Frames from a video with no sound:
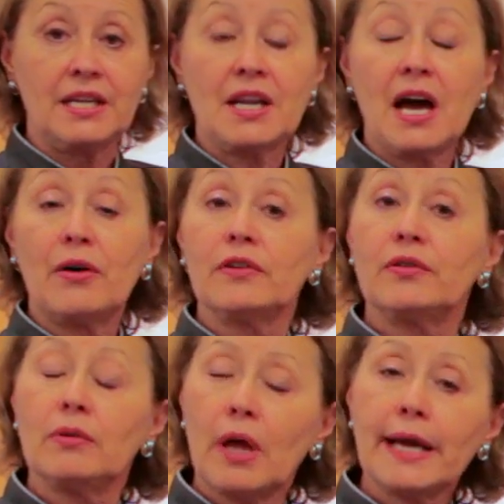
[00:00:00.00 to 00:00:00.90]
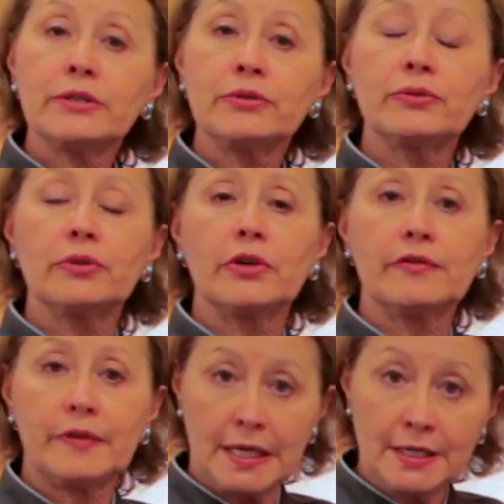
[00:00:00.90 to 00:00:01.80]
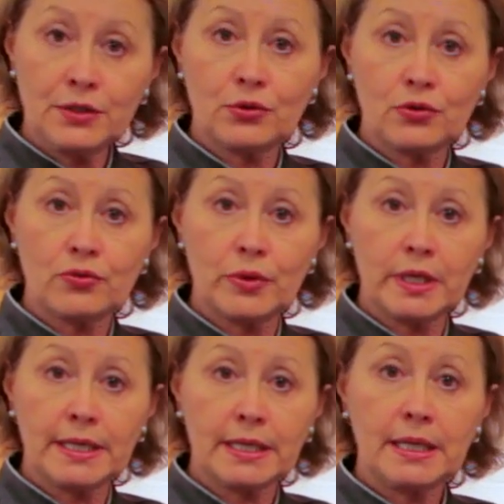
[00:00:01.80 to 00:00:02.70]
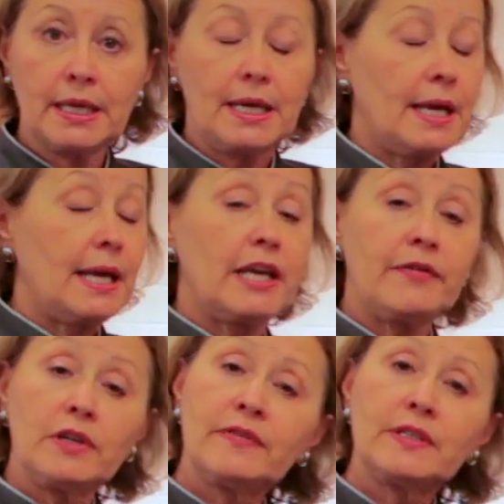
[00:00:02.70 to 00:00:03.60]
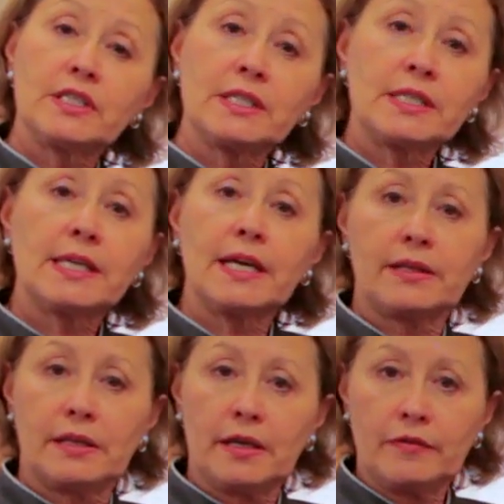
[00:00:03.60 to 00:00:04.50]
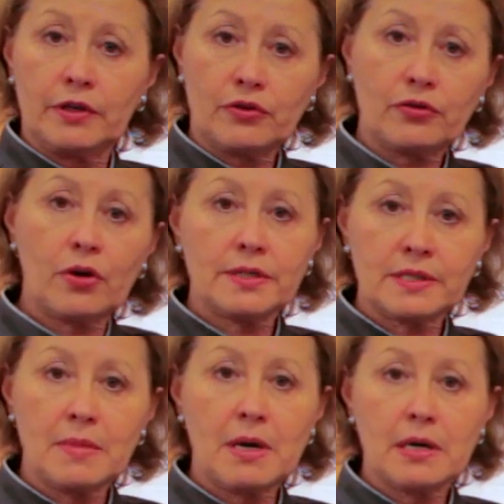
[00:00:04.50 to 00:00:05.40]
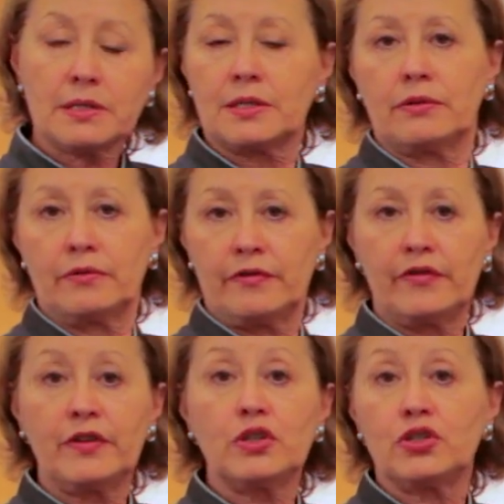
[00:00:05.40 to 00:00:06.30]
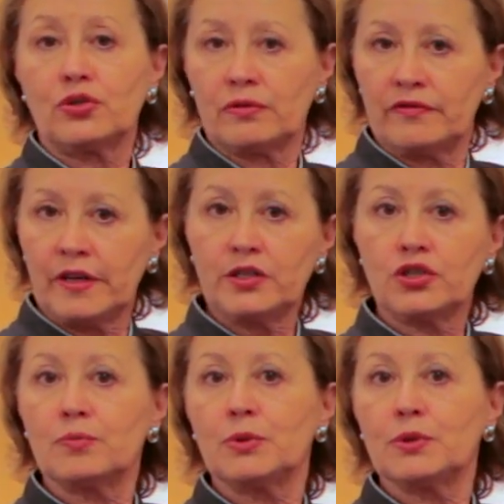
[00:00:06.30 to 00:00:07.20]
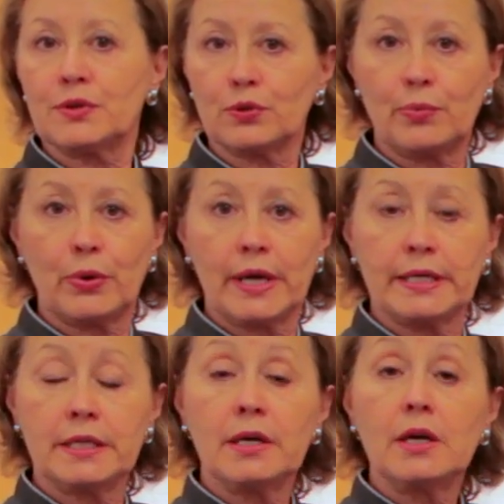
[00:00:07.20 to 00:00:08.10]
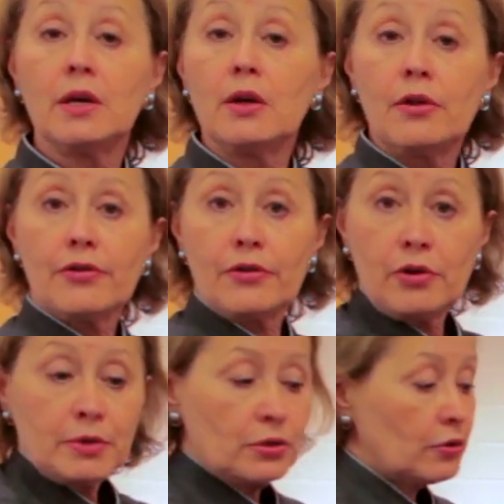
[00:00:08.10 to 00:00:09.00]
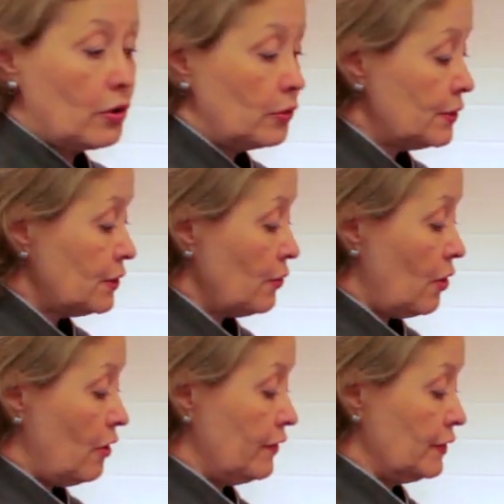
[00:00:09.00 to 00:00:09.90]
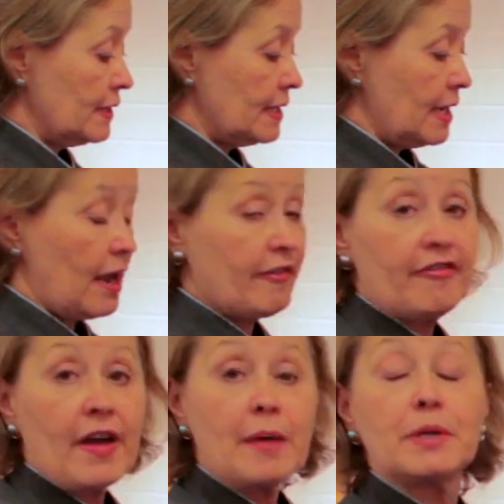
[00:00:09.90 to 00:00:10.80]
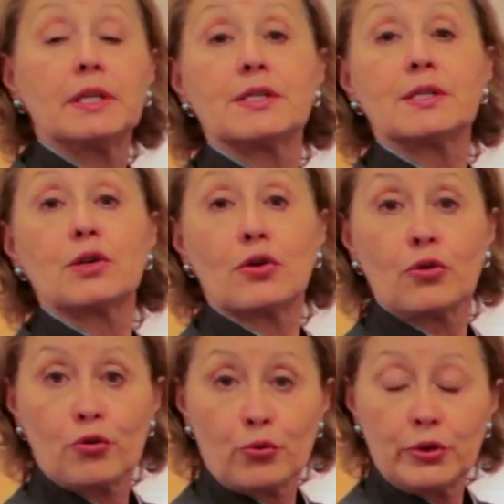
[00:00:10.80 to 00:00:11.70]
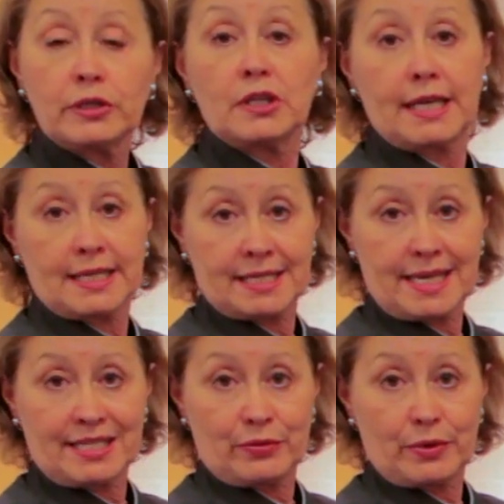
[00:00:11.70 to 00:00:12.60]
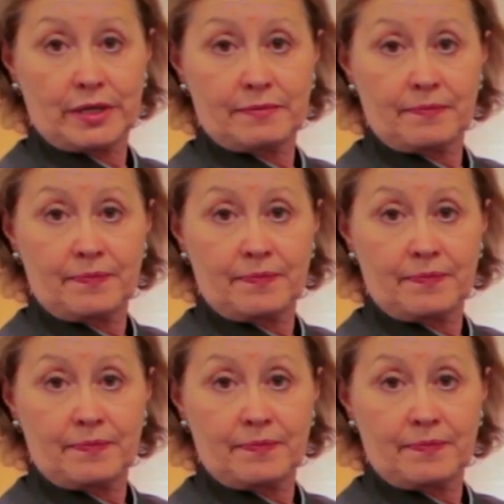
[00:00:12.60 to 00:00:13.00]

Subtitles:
Now, if you like to do a lot of indoor grilling, even if it's just to get the lovely cross marks on fish or vegetables or bread, Thermador also offers a fabulous grill accessory.